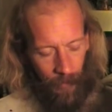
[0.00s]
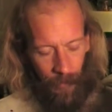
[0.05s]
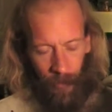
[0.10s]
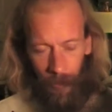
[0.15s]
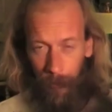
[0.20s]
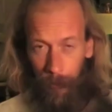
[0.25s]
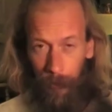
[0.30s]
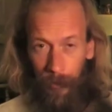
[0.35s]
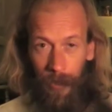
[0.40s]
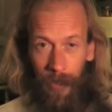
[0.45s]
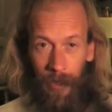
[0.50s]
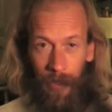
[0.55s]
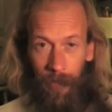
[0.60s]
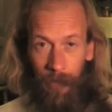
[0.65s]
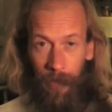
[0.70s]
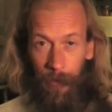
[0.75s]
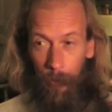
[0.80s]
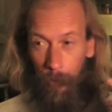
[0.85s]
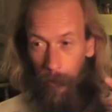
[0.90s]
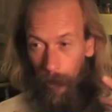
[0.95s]
I want to live
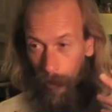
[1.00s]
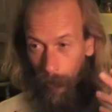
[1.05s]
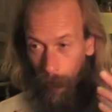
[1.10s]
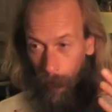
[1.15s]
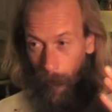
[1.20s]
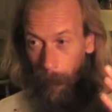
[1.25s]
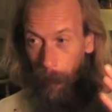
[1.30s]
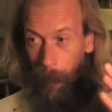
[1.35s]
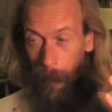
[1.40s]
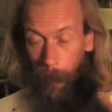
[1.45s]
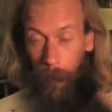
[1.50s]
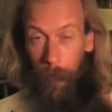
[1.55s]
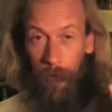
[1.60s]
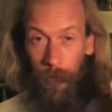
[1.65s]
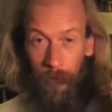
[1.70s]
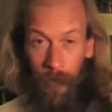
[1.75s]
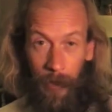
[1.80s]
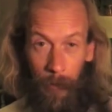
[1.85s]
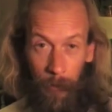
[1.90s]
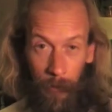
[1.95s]
in a world where people
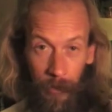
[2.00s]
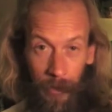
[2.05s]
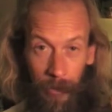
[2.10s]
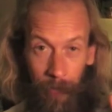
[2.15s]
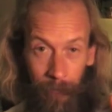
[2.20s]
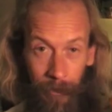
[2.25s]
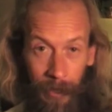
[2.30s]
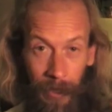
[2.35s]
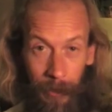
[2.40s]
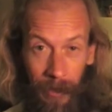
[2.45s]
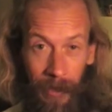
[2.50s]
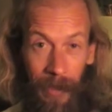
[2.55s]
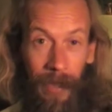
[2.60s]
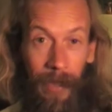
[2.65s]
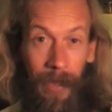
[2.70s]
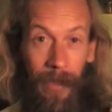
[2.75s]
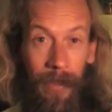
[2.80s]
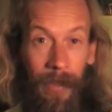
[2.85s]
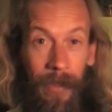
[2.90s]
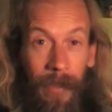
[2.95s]
say what they really
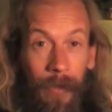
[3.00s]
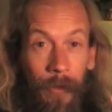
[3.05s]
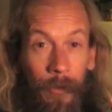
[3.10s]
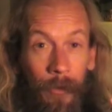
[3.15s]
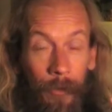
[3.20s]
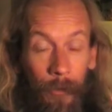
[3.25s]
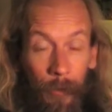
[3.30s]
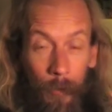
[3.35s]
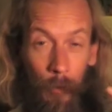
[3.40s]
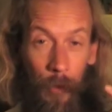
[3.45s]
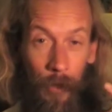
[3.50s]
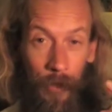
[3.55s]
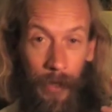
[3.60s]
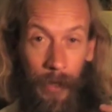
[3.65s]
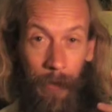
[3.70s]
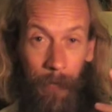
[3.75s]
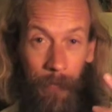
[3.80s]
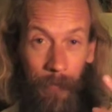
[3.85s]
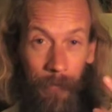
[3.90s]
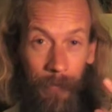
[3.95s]
think and what
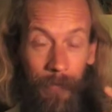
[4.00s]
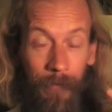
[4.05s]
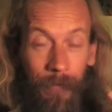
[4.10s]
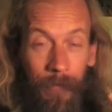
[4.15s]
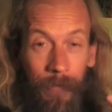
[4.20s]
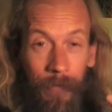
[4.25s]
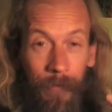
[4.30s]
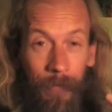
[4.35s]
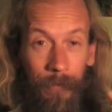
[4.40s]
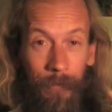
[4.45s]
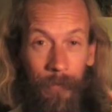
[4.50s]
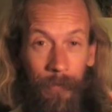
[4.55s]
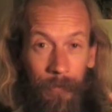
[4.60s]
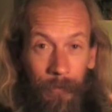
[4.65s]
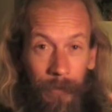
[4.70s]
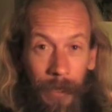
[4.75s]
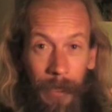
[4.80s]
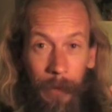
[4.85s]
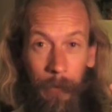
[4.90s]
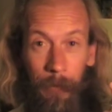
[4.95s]
they
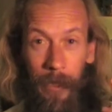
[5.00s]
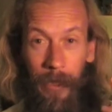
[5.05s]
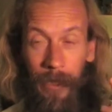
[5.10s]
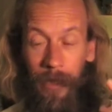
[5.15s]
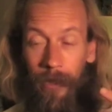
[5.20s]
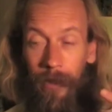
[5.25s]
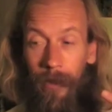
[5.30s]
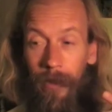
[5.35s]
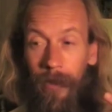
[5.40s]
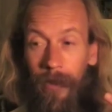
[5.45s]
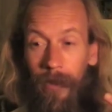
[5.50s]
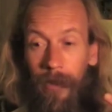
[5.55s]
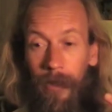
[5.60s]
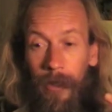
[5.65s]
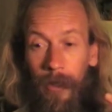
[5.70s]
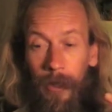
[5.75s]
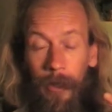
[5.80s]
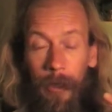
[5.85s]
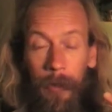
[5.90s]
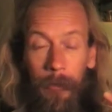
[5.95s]
really mean.
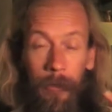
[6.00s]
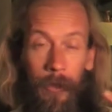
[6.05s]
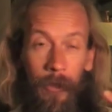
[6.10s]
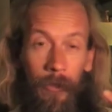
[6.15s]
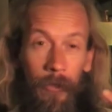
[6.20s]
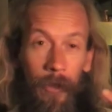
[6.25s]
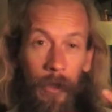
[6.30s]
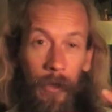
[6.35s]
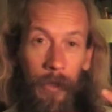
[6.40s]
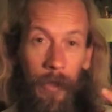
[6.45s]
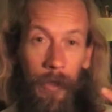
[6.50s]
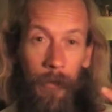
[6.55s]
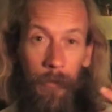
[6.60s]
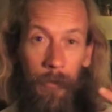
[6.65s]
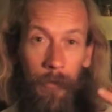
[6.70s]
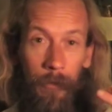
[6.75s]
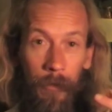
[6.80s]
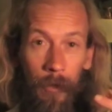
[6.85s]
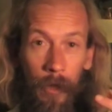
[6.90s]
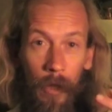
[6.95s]
Because the only
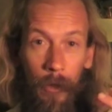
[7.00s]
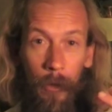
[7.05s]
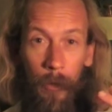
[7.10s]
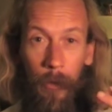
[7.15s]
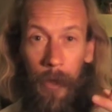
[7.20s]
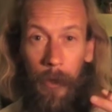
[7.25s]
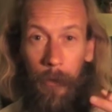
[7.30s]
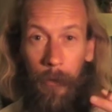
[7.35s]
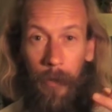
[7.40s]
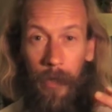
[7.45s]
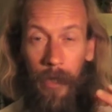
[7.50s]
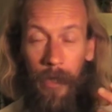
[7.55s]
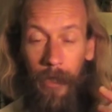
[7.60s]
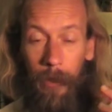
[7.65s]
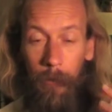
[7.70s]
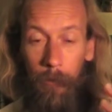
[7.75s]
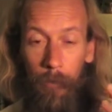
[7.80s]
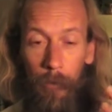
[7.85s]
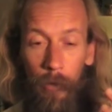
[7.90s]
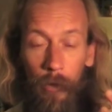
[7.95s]
way we can
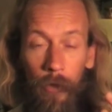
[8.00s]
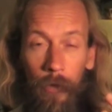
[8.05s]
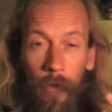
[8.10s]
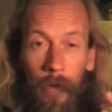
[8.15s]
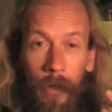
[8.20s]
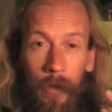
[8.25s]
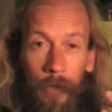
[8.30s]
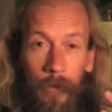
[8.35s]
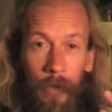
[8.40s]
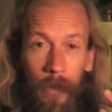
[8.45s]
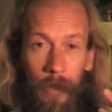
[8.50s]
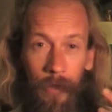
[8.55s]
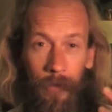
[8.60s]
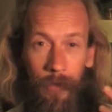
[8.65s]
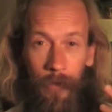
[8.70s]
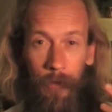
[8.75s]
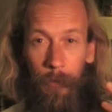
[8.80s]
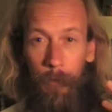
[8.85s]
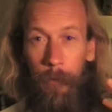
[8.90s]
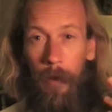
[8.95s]
improve ourselves
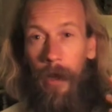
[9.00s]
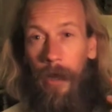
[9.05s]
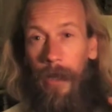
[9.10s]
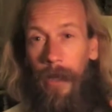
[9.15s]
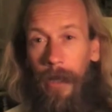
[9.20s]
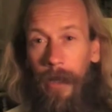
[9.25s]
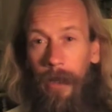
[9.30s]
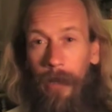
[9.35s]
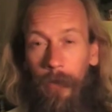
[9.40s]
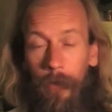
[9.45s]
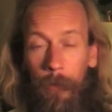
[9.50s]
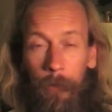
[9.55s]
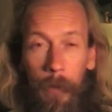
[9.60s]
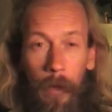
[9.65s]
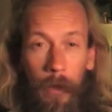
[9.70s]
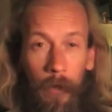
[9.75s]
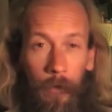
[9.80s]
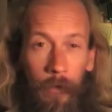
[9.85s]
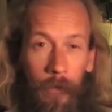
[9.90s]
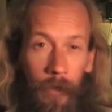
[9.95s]
is by
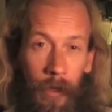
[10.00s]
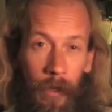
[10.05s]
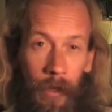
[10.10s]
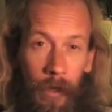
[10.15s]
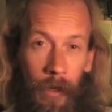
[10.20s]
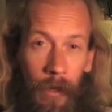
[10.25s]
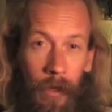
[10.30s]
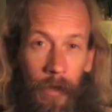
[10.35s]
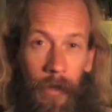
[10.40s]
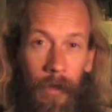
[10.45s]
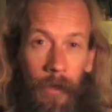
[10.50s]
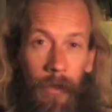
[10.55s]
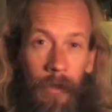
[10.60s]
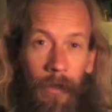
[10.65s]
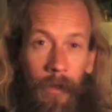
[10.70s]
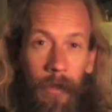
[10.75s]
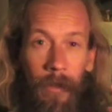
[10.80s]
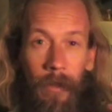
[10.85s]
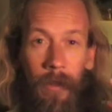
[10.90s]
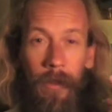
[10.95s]
exposing our
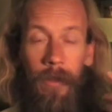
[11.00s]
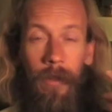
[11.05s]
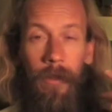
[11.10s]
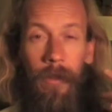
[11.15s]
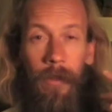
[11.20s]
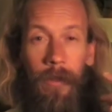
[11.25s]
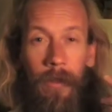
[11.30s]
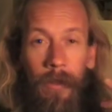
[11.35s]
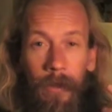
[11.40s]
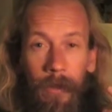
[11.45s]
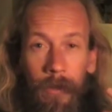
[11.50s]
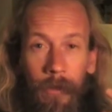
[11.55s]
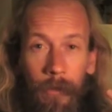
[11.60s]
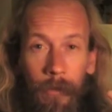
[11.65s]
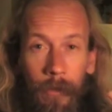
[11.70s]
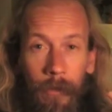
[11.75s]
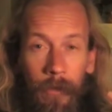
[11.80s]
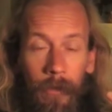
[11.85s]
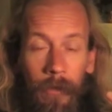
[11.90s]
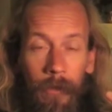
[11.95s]

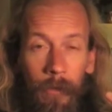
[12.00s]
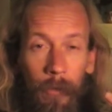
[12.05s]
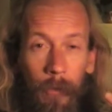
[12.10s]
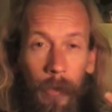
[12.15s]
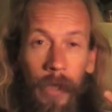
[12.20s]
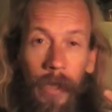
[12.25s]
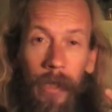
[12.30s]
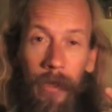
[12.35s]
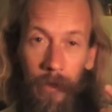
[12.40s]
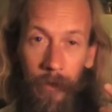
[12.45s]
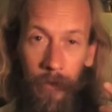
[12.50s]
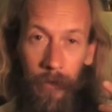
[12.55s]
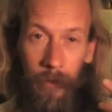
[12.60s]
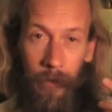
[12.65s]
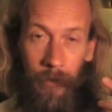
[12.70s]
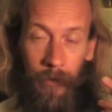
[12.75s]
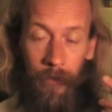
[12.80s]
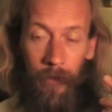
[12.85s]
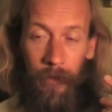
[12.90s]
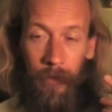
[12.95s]

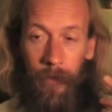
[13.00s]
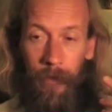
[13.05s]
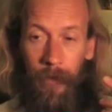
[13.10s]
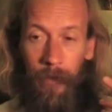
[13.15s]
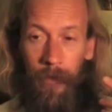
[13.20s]
weaknesses.